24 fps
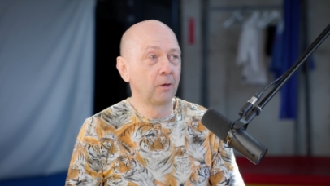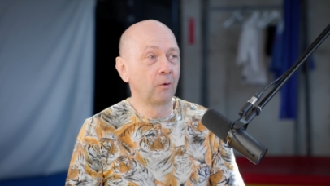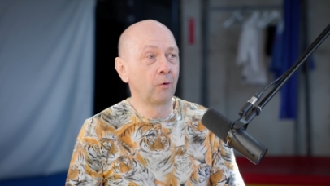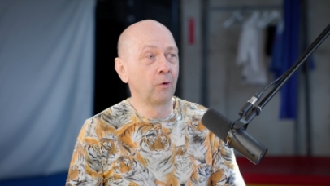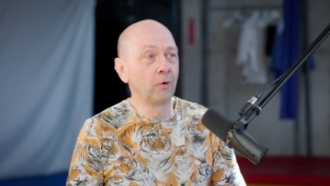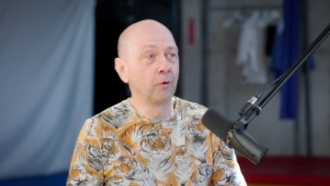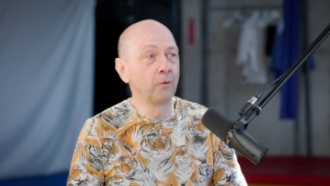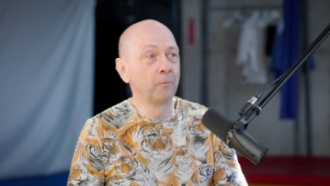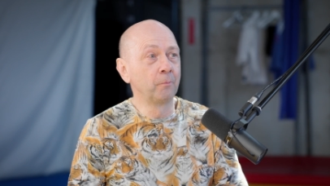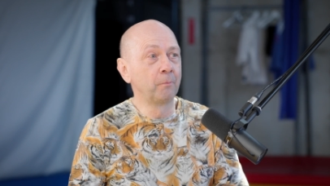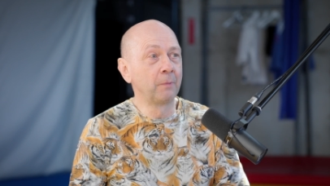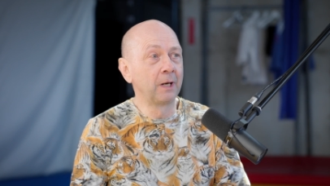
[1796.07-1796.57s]

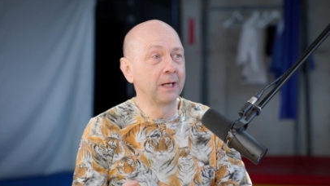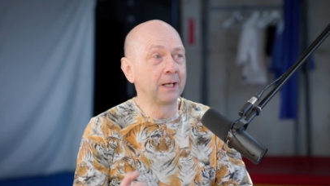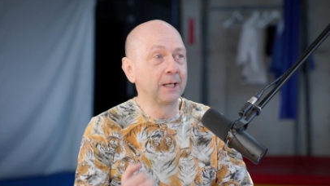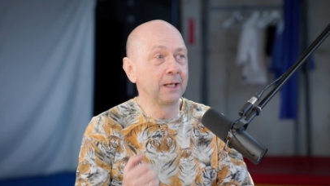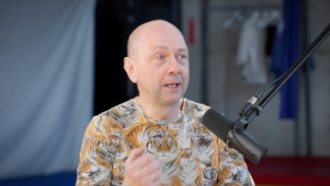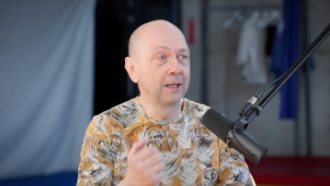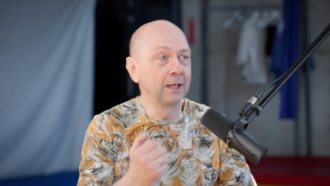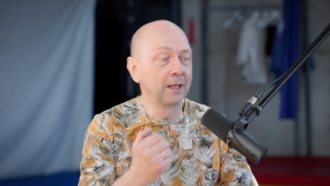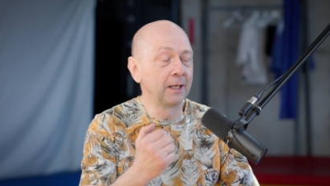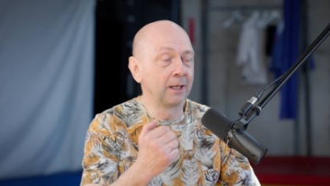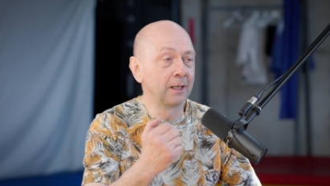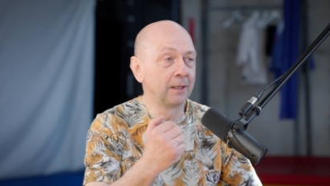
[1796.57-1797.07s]
On my
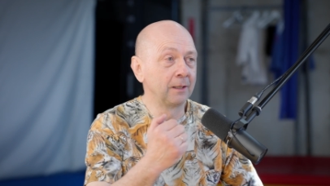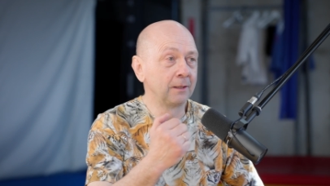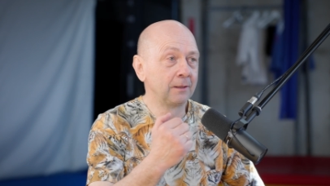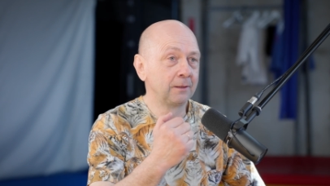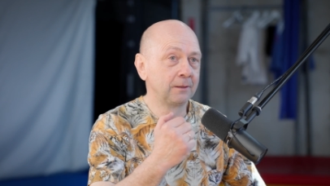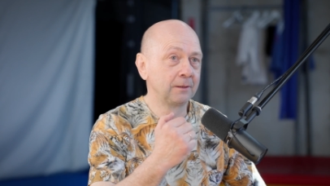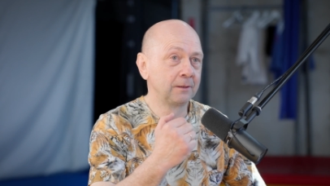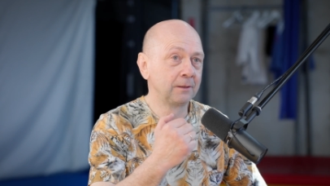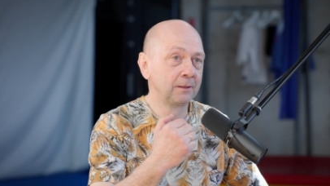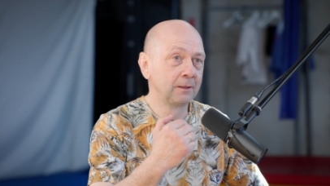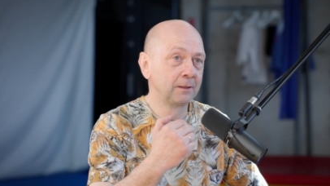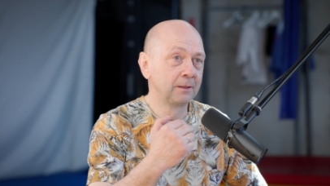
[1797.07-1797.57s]
uh,
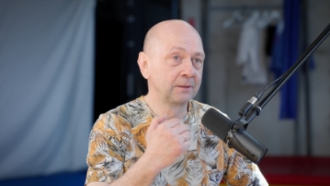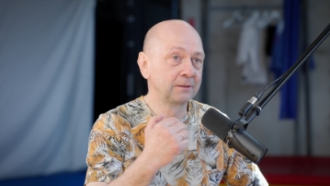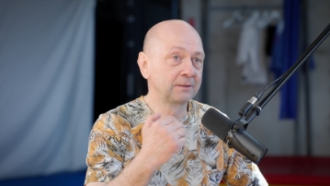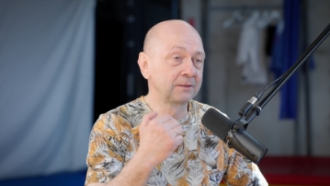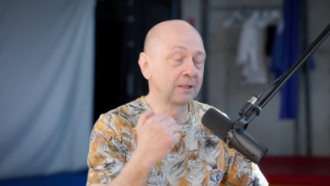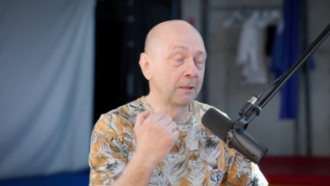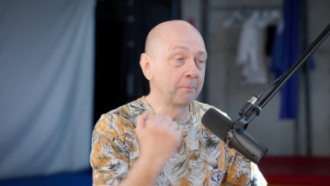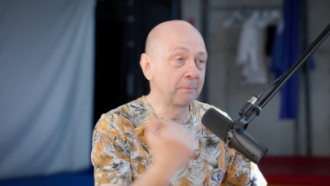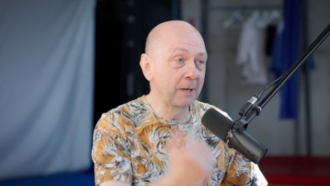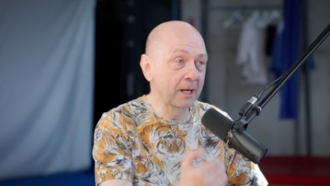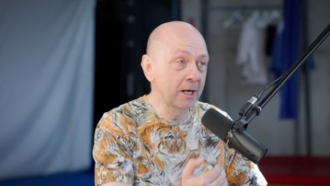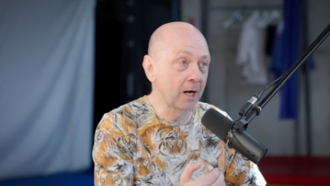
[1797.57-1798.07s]

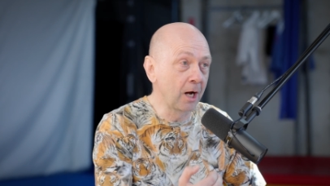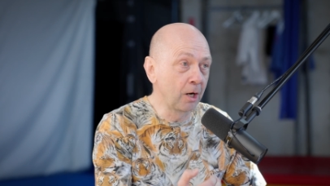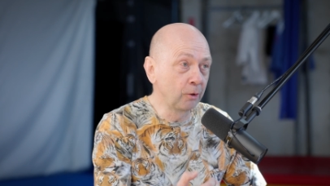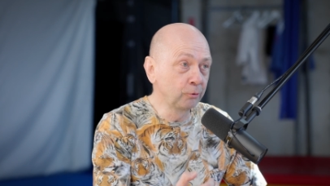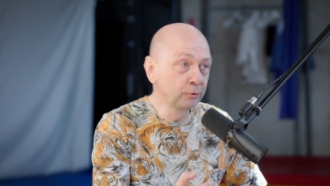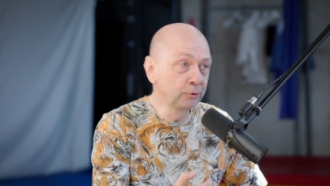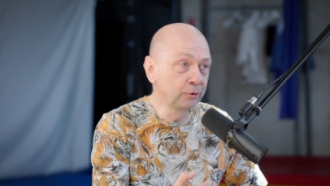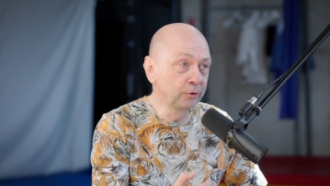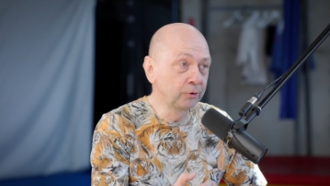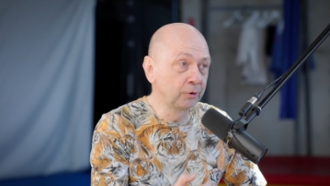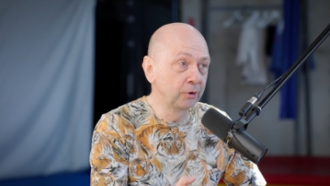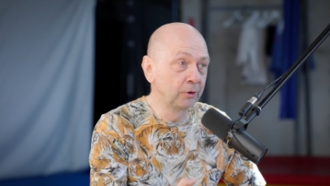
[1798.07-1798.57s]
summer
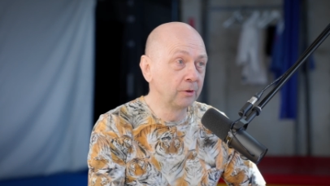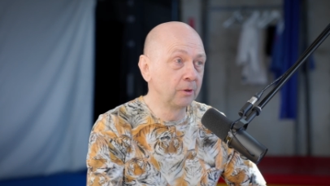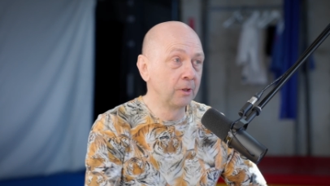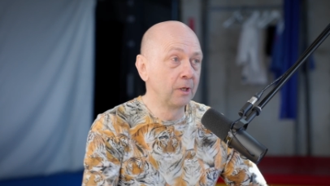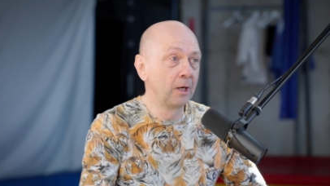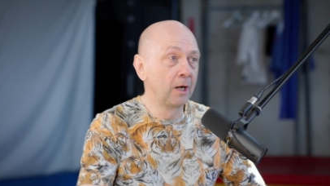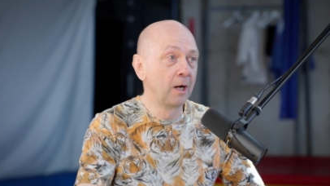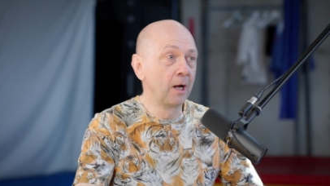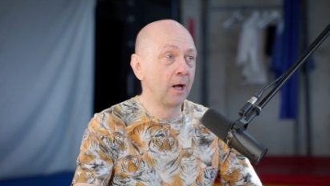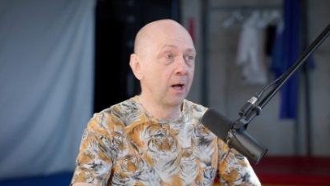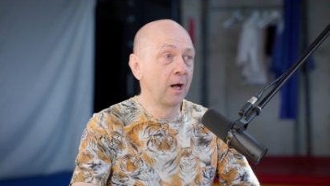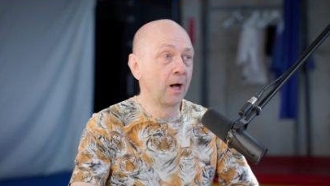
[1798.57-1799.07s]
house,
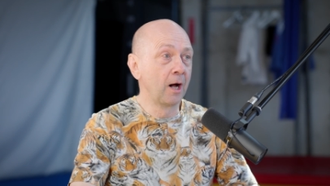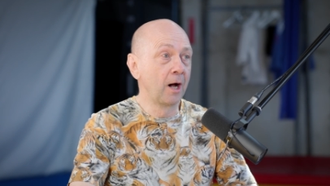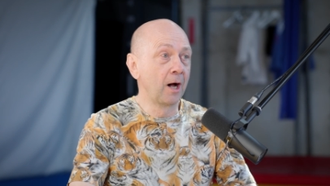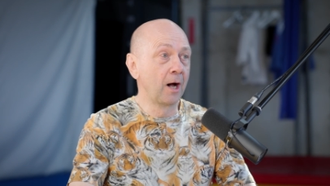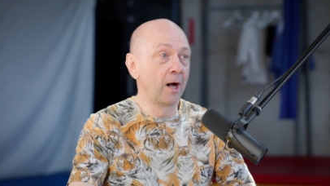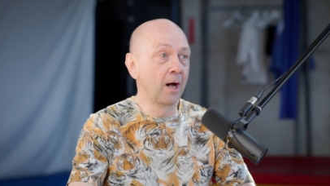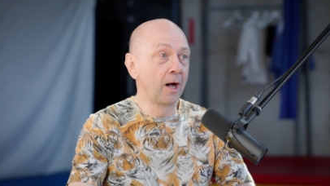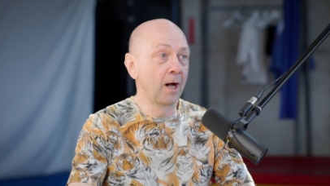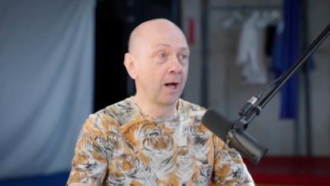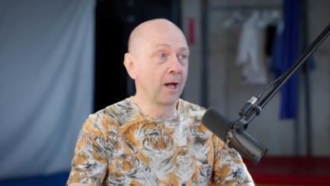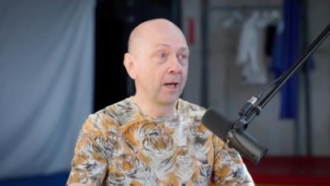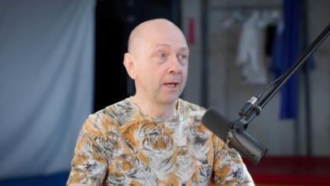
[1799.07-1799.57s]

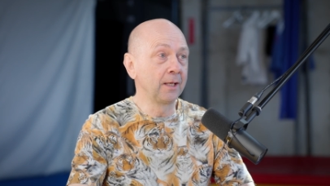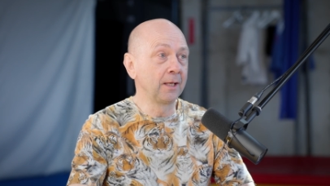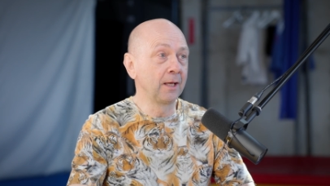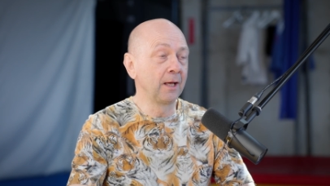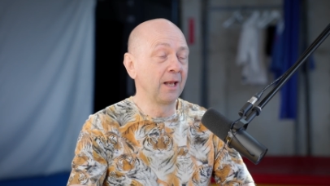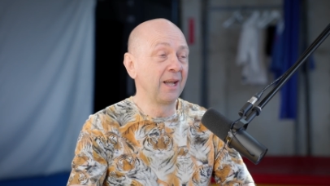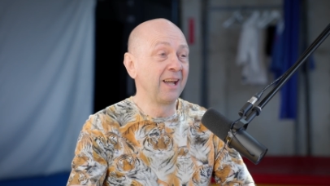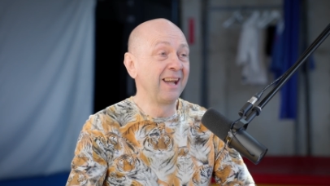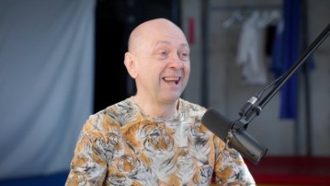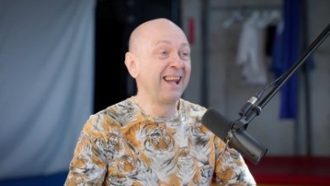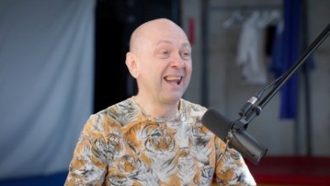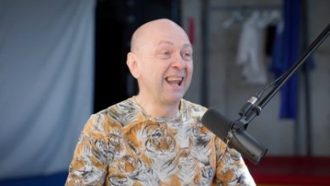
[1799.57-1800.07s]
I
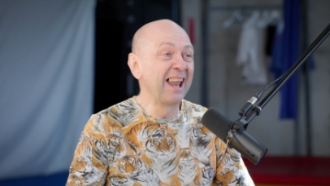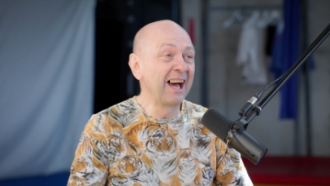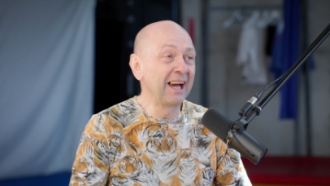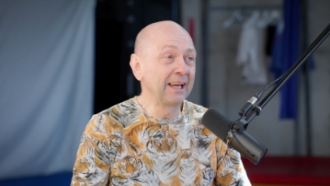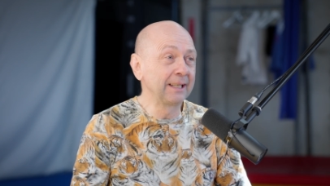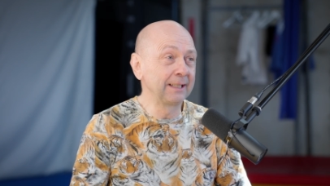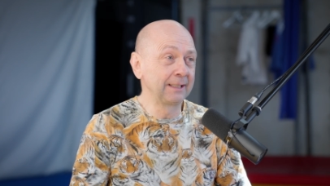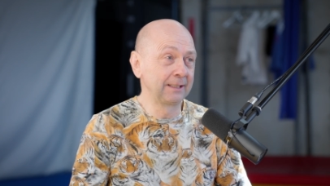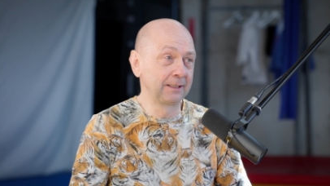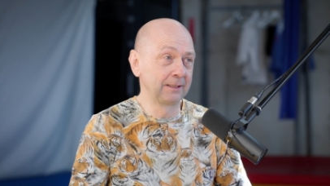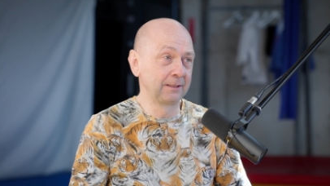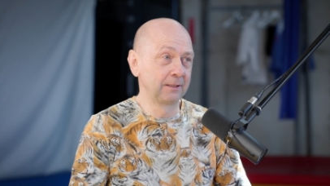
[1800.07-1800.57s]

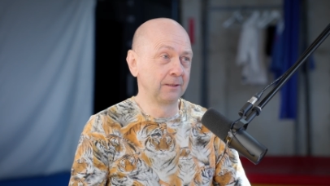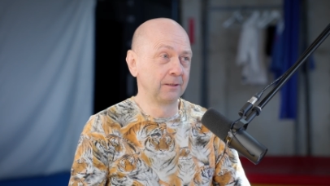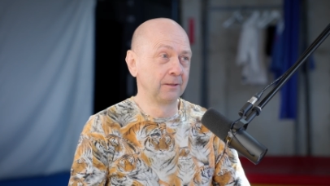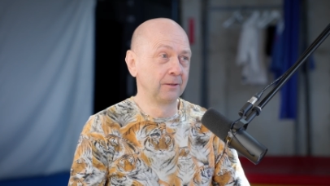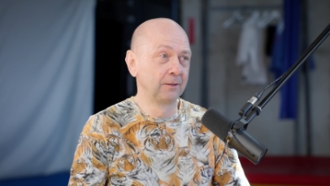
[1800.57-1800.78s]
like